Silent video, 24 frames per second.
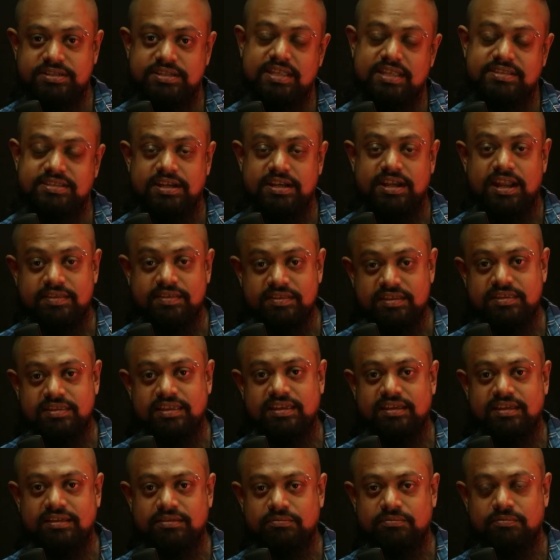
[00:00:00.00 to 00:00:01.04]
That's another
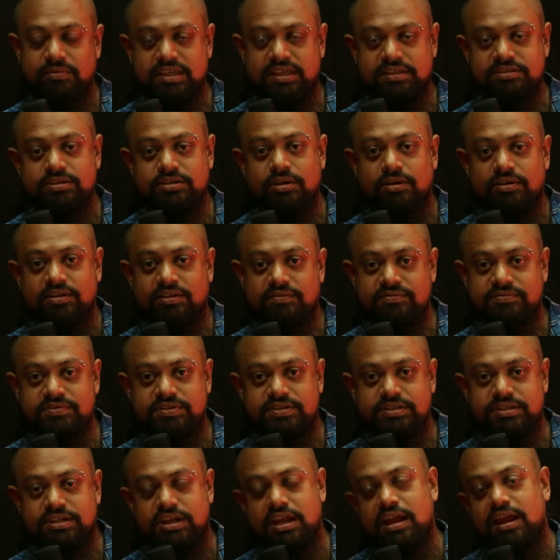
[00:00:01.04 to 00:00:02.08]
thing we sort of
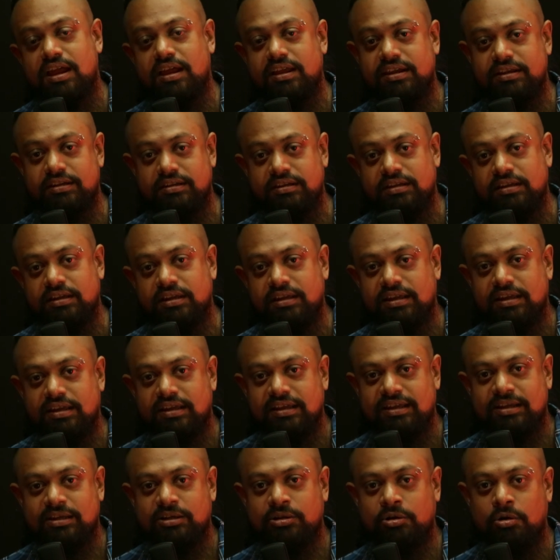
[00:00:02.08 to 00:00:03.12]
share in
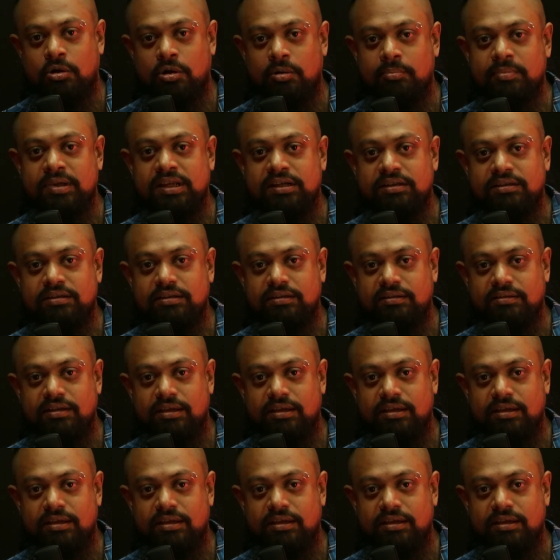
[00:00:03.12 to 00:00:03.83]
common.